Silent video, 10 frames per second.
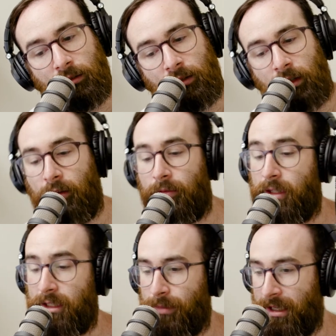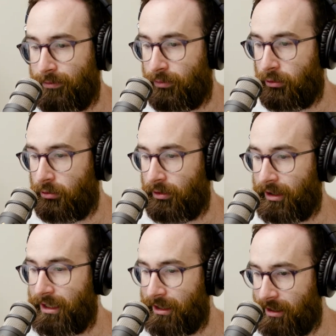You know, these people on
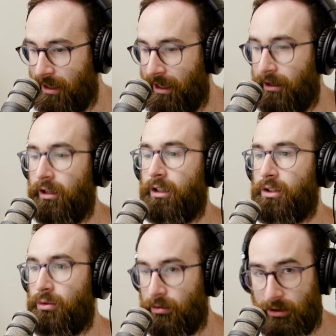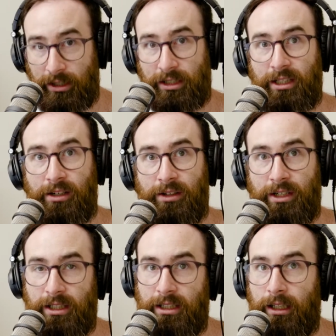the internet took this
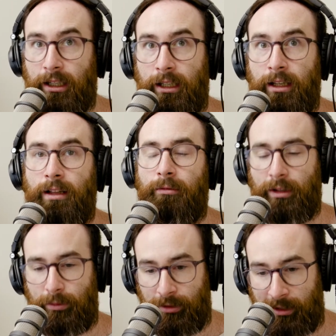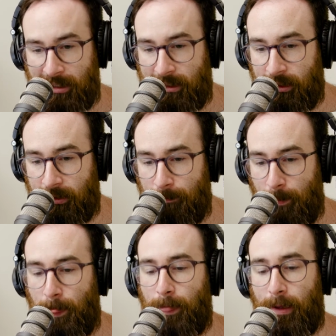seriously when the police didn't,
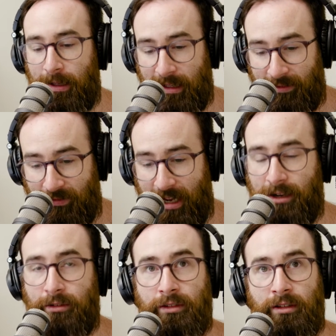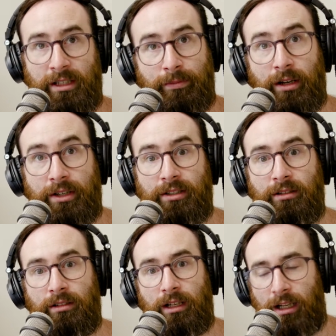and they found this
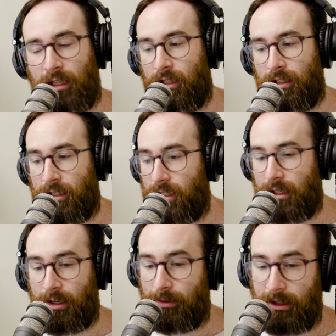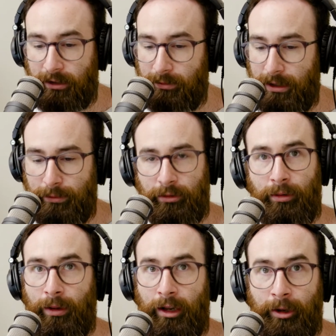person, and he ended up killing people and
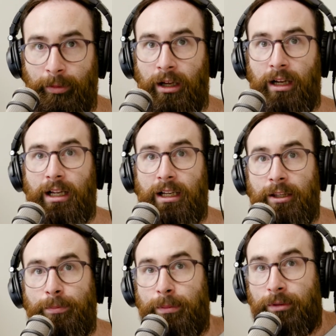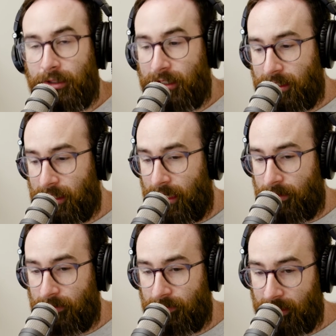blah, blah, blah, and the people on the internet
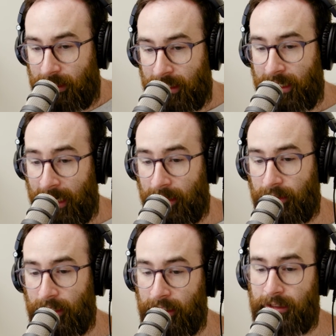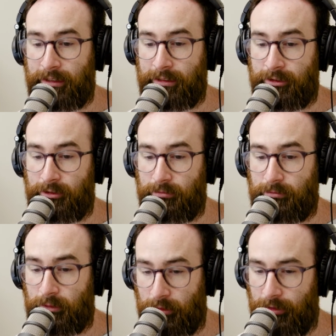figured it out, and
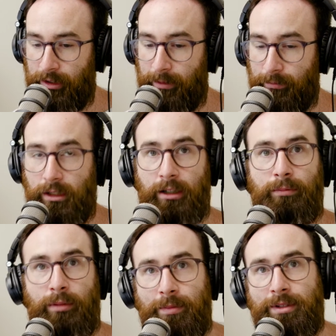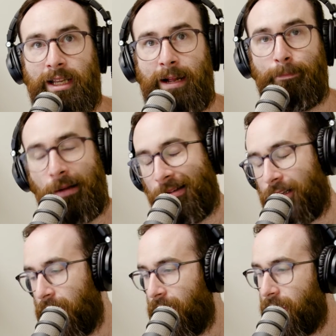good on them, you know, props to them. But
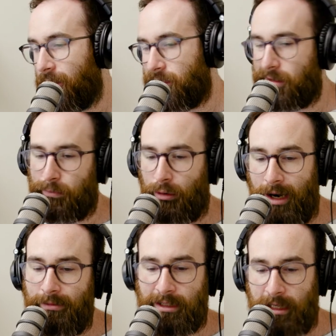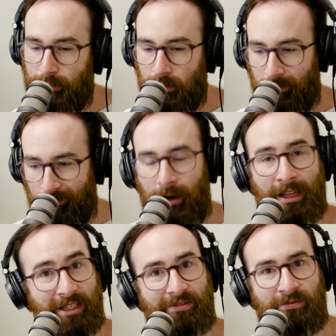this is a prime example of why
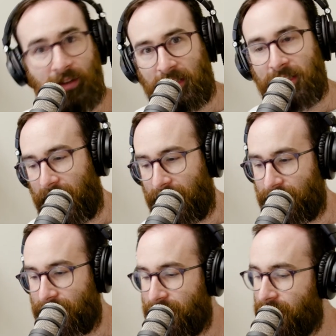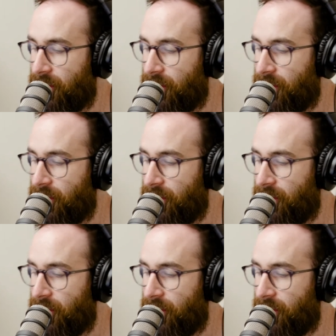that's fucking dangerous.